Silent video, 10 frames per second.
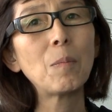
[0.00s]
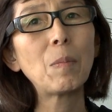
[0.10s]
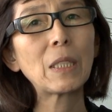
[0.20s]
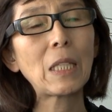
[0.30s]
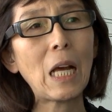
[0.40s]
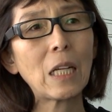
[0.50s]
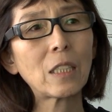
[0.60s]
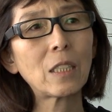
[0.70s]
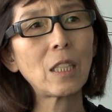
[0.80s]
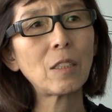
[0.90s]
But
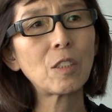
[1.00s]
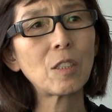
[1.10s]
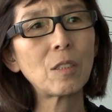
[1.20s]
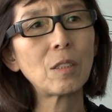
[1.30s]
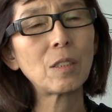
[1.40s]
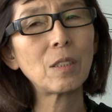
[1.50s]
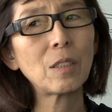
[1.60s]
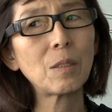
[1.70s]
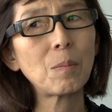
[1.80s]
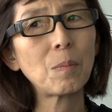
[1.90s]

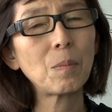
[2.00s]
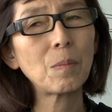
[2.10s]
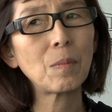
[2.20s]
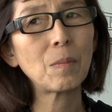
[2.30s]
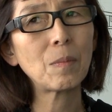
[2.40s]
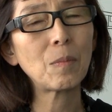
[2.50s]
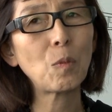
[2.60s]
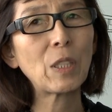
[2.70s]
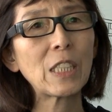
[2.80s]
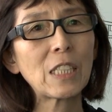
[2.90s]
architecture,
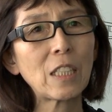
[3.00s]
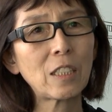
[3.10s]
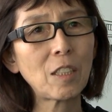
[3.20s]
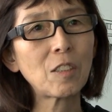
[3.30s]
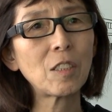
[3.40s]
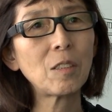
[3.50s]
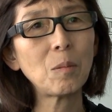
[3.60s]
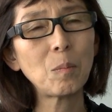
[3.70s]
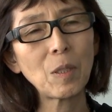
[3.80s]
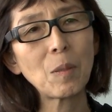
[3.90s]
what is architecture?
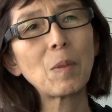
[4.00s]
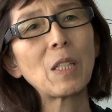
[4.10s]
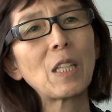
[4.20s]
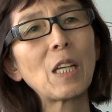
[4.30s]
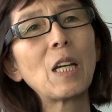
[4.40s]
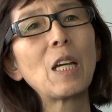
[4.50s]
Maybe